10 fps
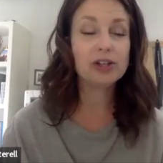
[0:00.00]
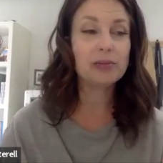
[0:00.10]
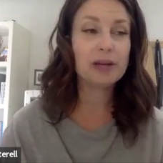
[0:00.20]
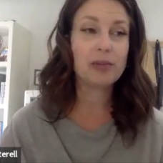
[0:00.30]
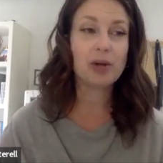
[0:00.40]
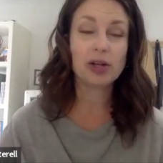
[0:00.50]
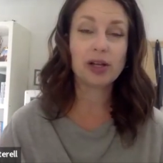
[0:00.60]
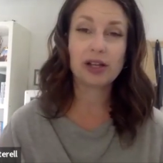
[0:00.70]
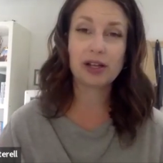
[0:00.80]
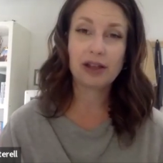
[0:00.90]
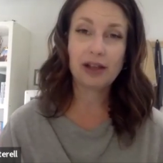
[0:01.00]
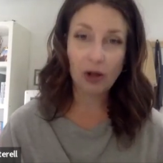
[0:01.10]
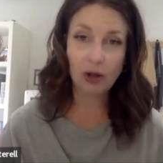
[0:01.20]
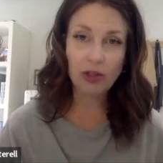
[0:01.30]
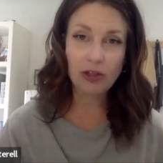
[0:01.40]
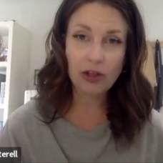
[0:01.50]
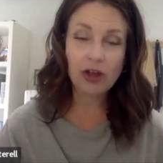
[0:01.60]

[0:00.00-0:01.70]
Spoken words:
your metabolic health,